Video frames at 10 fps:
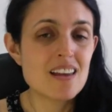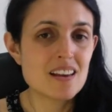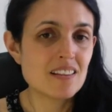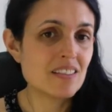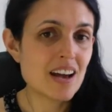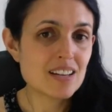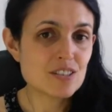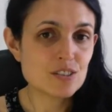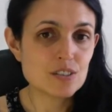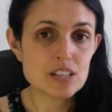and that
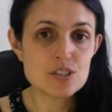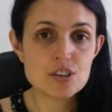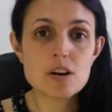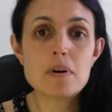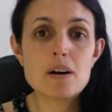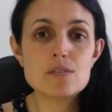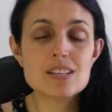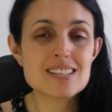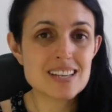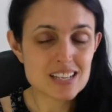only took about
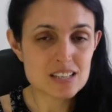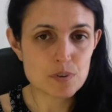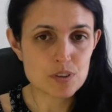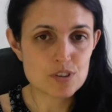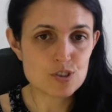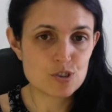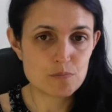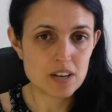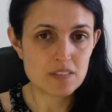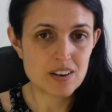six months to
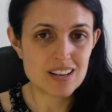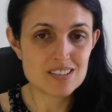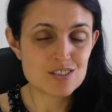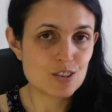manifest,